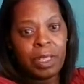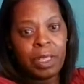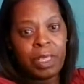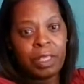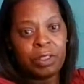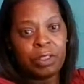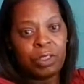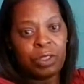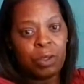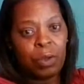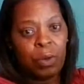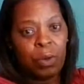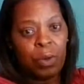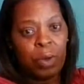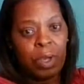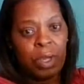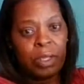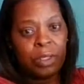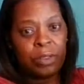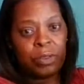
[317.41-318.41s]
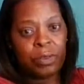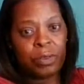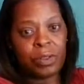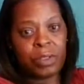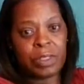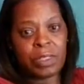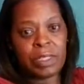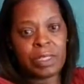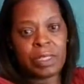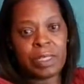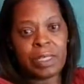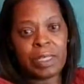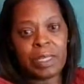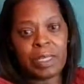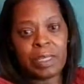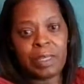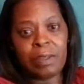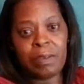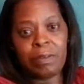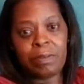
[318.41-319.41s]
and sew under the
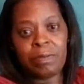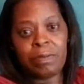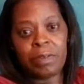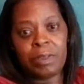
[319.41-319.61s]
sleeve